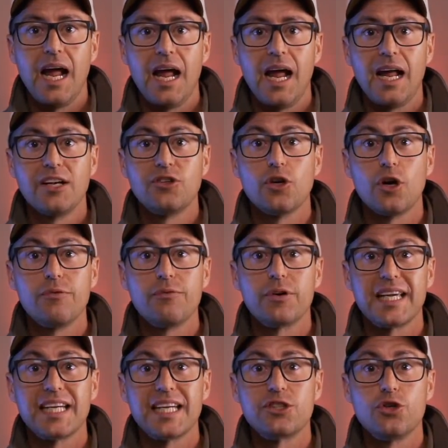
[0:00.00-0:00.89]
And don't
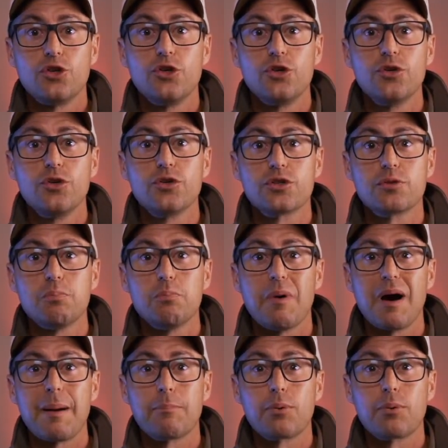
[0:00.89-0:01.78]
forget to use
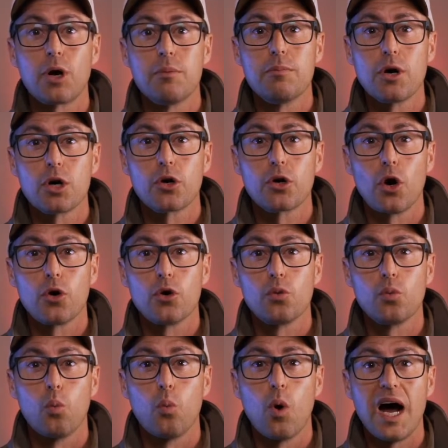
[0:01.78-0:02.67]
my promo
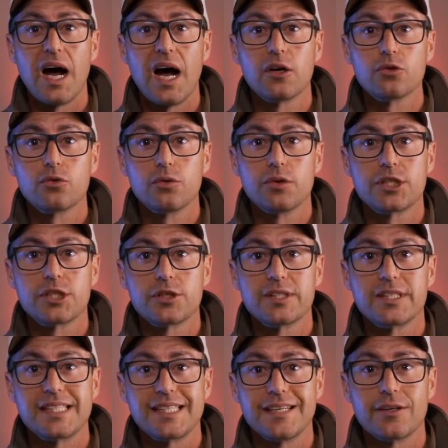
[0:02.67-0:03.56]
code
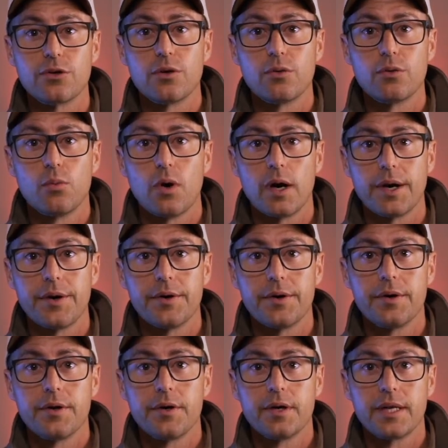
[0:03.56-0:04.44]
WildRichard01.
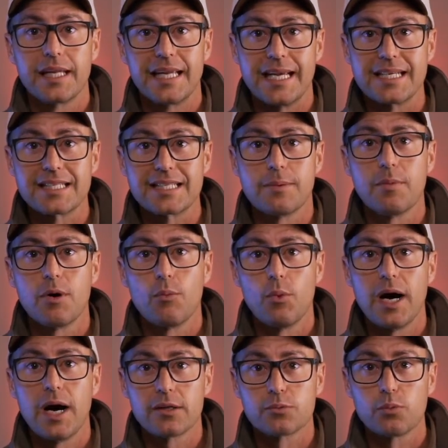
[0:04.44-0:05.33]
Yes, I'm a
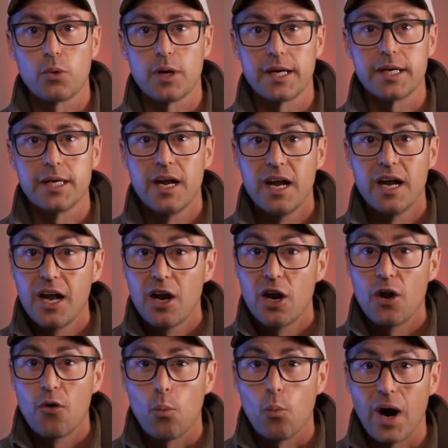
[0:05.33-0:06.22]
wild one.
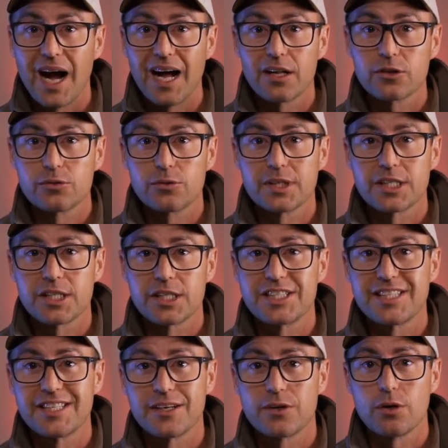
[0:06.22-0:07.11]

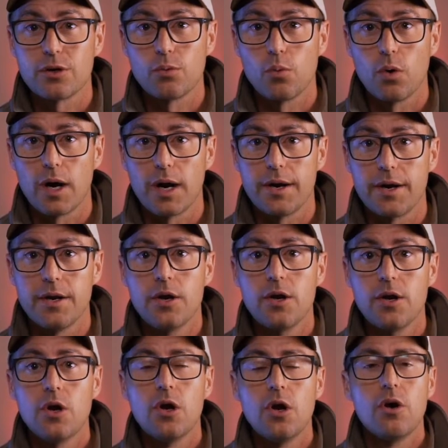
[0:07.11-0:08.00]
WildRichard01
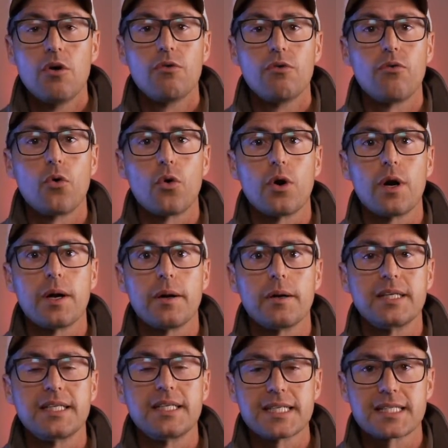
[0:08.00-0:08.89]
for a
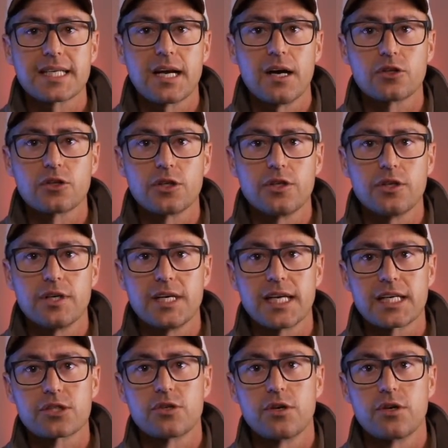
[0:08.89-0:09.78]
discount on your
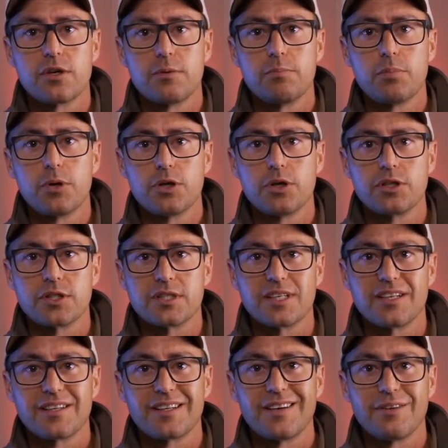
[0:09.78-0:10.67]
next Sony purchase.
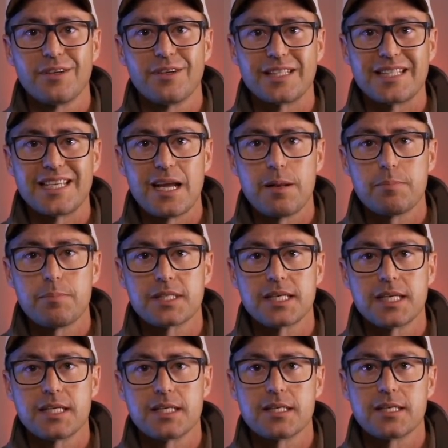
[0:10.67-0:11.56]
It'll give you a
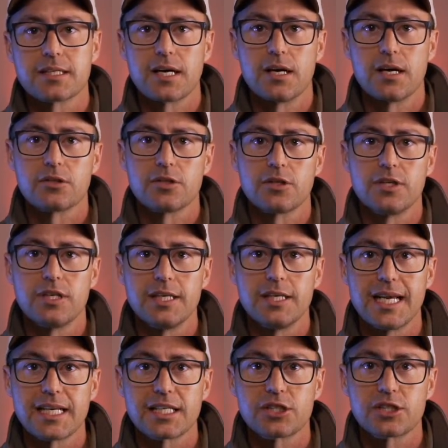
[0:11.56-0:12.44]
10% discount on your
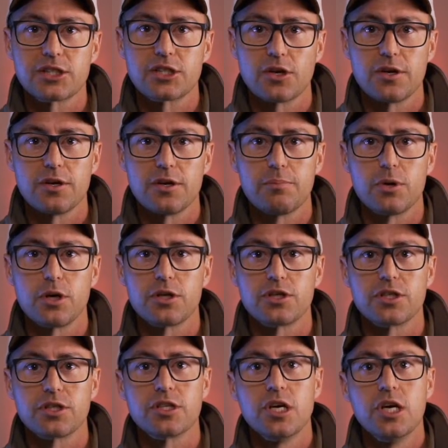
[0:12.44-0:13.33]
next Sony
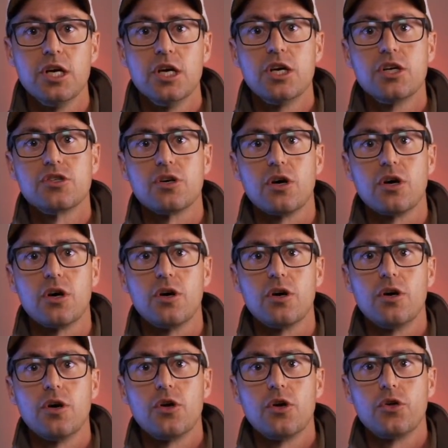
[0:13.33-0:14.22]
purchase.
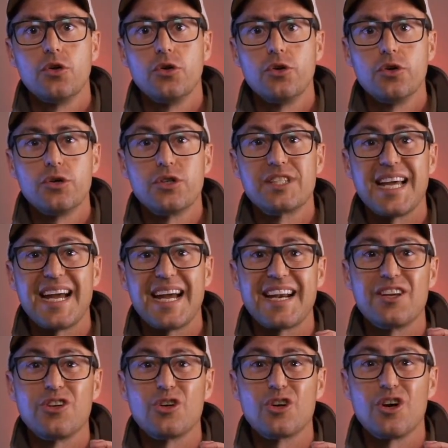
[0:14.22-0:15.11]
So you use that
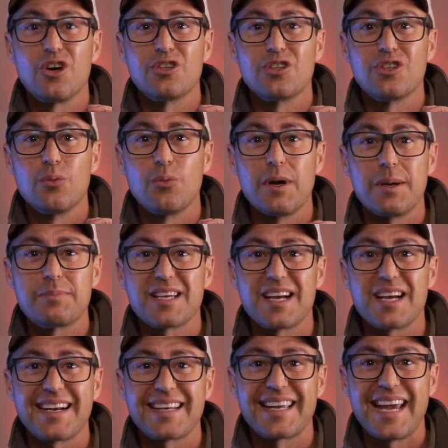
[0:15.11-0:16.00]
and you go to the
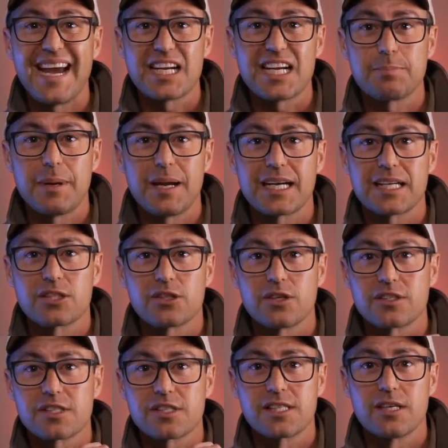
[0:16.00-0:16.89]
website
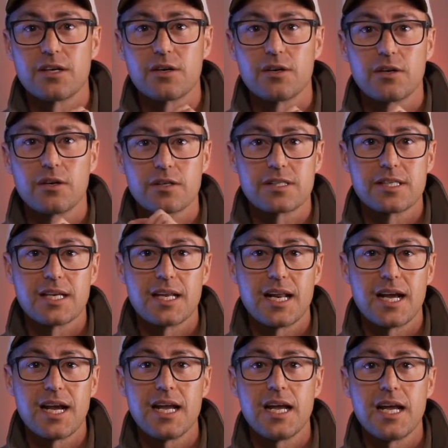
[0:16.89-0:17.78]

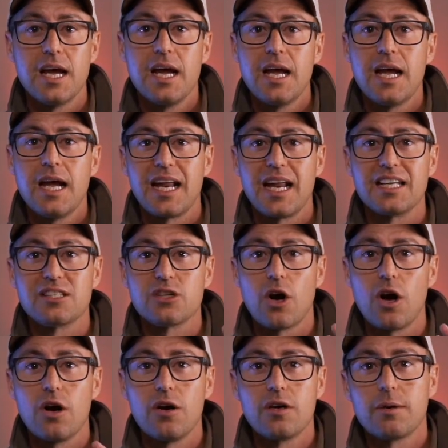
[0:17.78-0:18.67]
cashbacks.co.za. It is
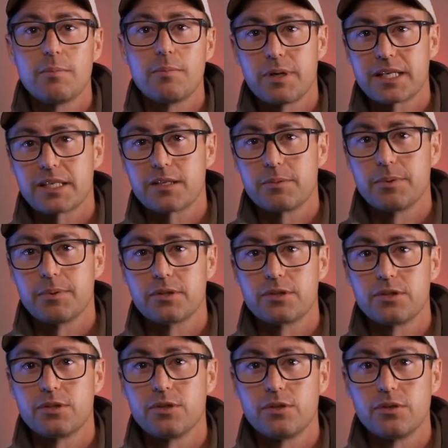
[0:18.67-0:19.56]
only applicable
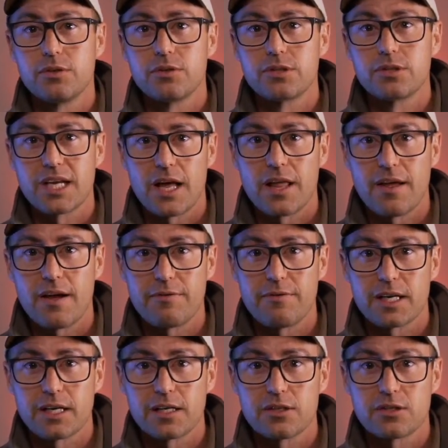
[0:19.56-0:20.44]
to South
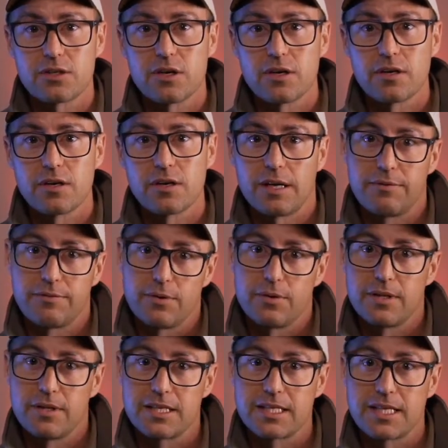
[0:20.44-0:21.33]
Africa, so if you're
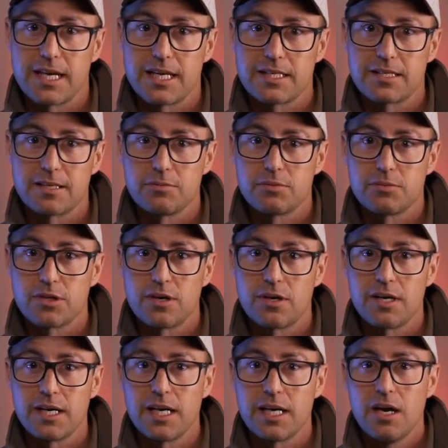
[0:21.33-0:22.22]
in the States, I'm
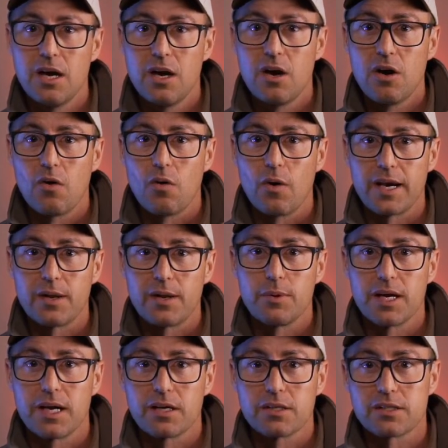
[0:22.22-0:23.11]
sorry, or
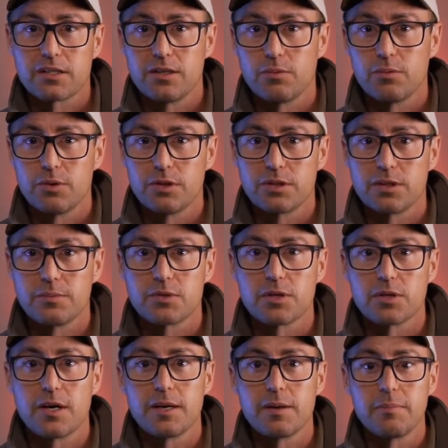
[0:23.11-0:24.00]
anywhere else in the world, I'm
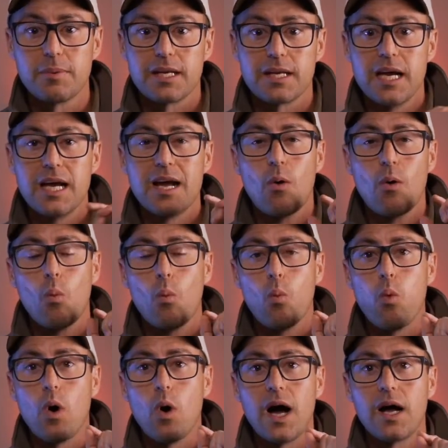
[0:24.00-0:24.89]
sorry, but
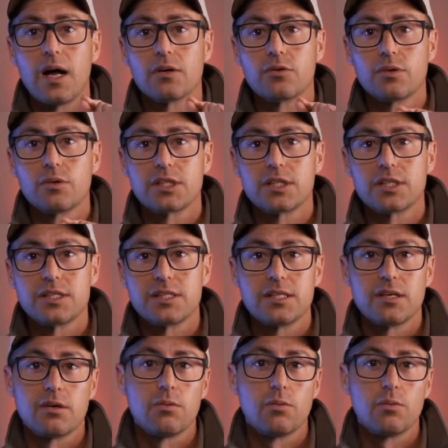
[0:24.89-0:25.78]

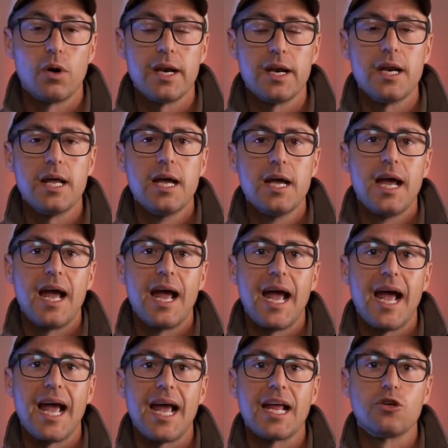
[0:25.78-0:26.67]
WildRichard01,
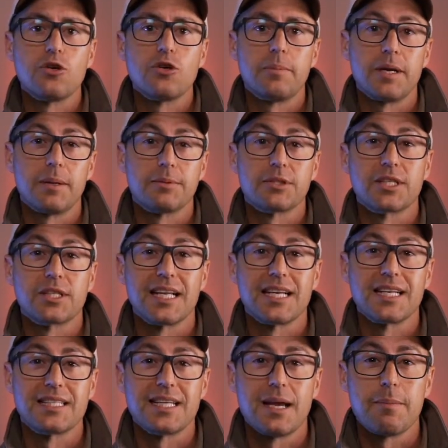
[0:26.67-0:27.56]
and you'll be able to get
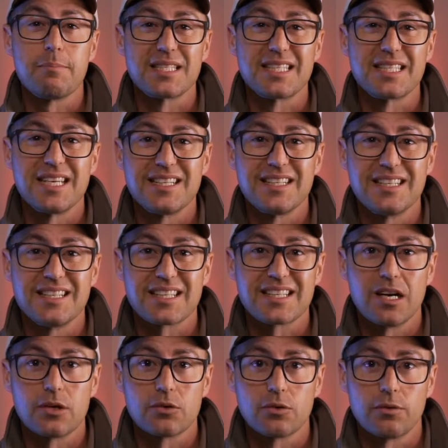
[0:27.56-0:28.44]
a 10%
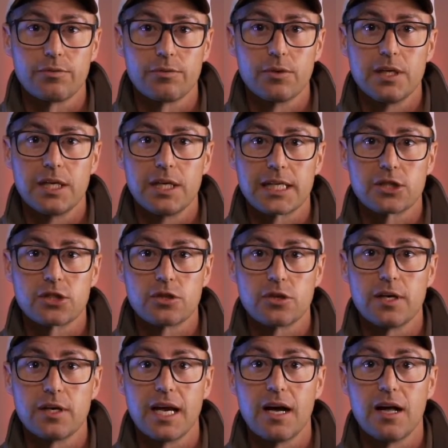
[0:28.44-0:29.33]
discount off your next
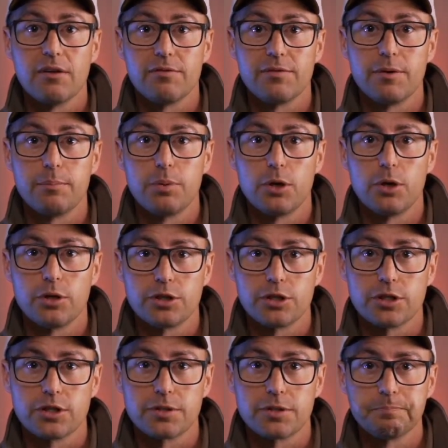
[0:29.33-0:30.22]
Sony Alpha
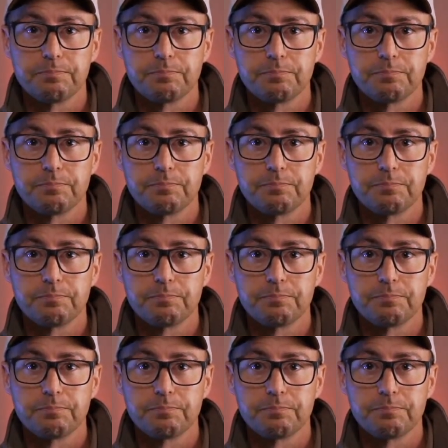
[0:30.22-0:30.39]
purchase.